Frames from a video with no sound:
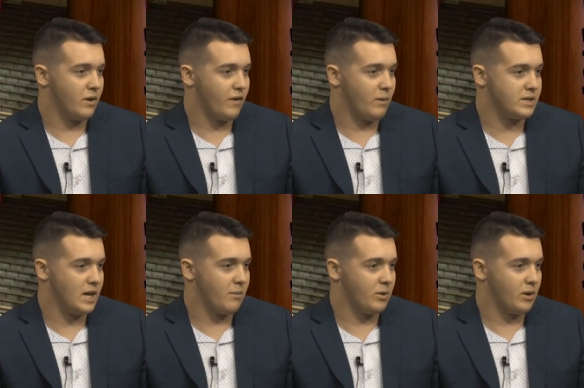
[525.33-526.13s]
if I
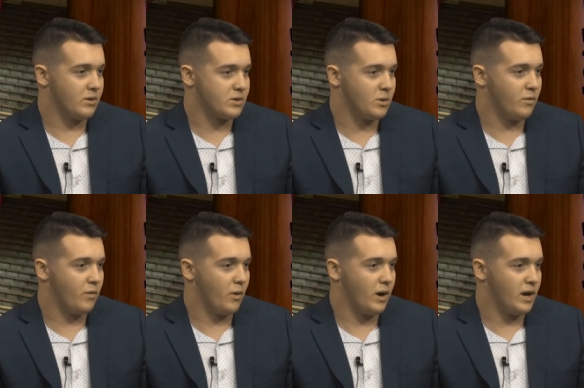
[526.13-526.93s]
wasn't able to go to school
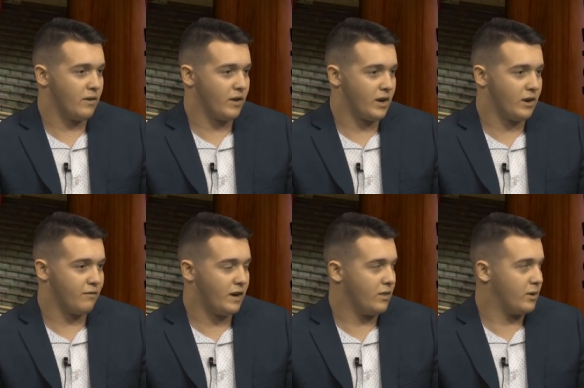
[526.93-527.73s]
for it, and if I couldn't
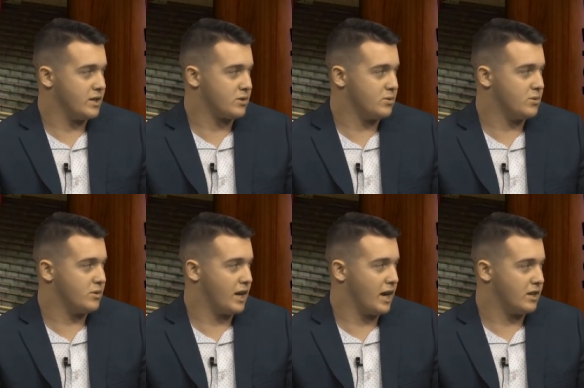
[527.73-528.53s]
find the right school,
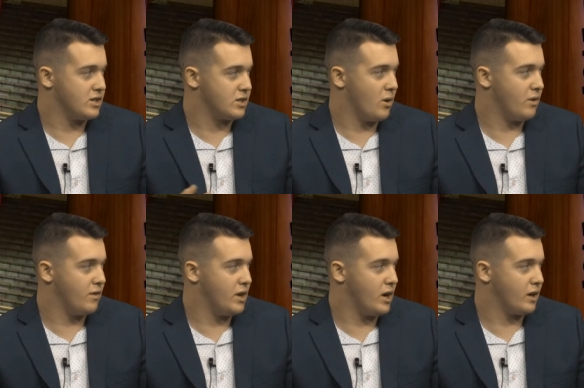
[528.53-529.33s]
that I could just go into
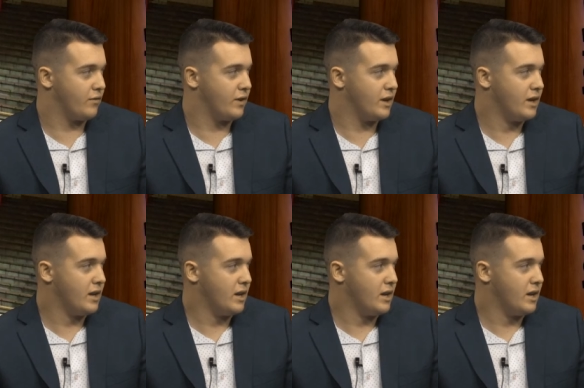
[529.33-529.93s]
videography,